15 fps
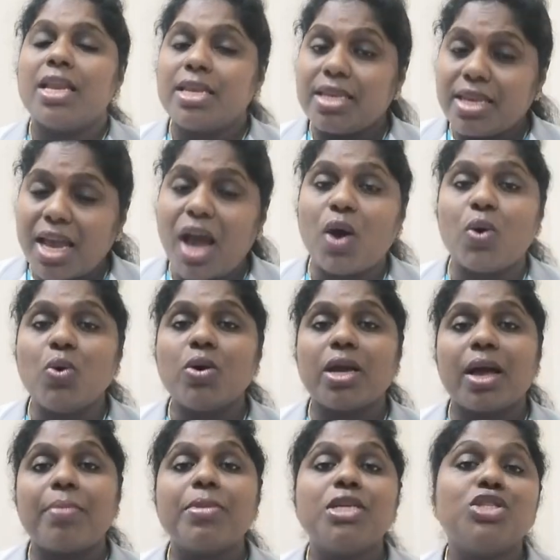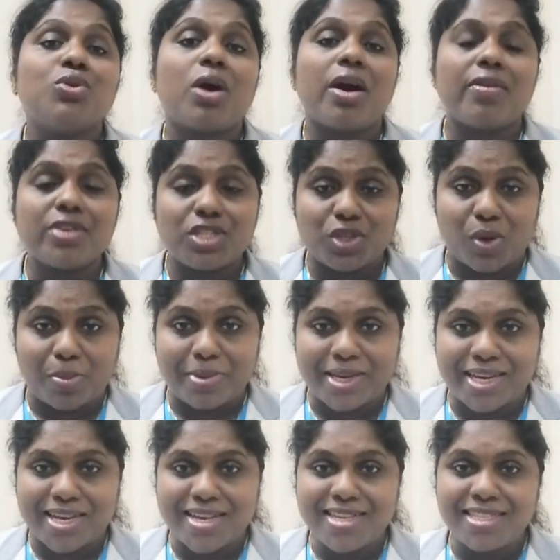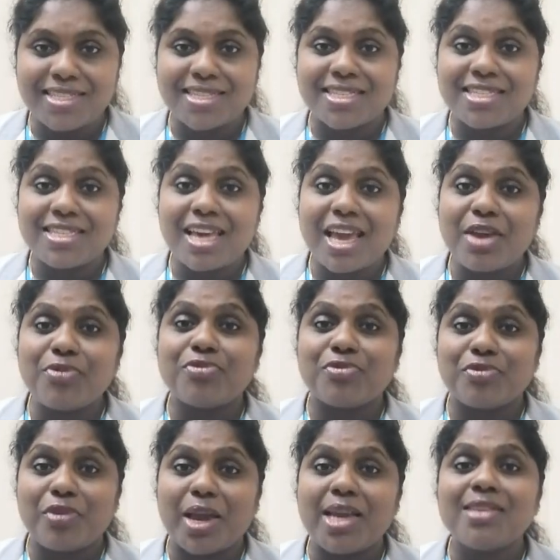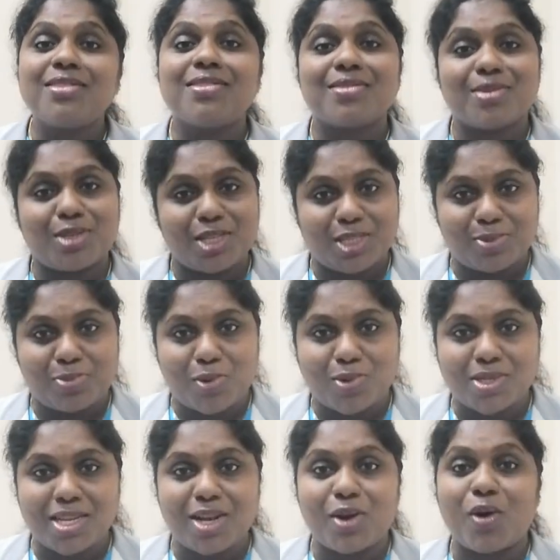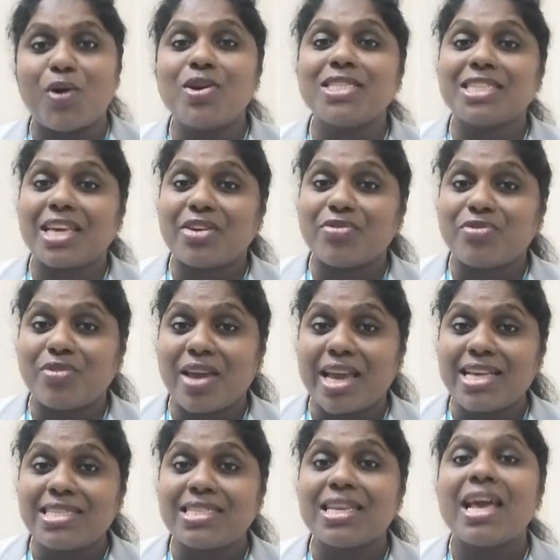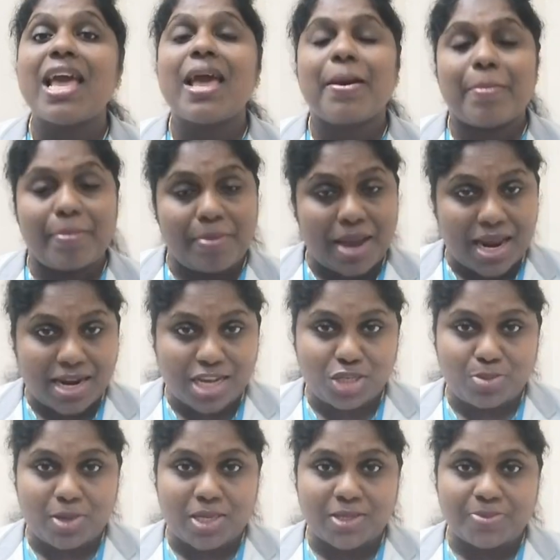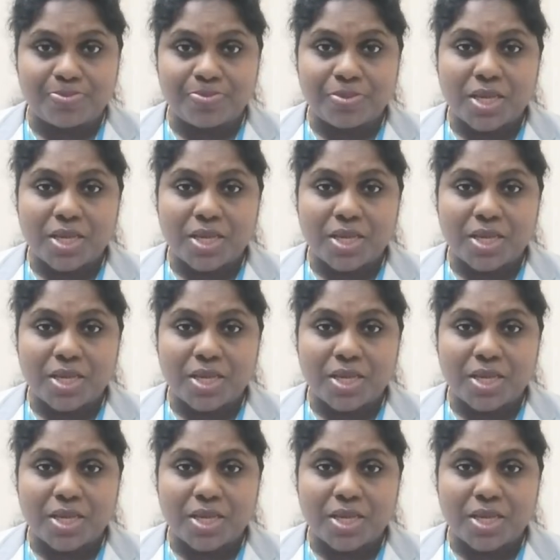Now coming to our topic is safe waste disposal or safe waste management.